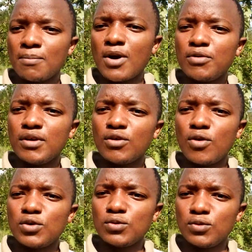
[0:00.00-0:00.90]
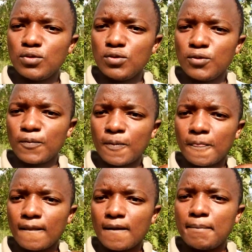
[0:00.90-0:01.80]
But when you go to
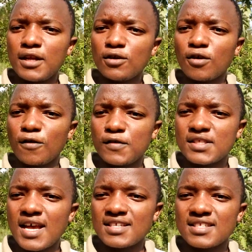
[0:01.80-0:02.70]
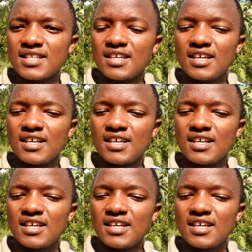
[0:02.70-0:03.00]
medical officers,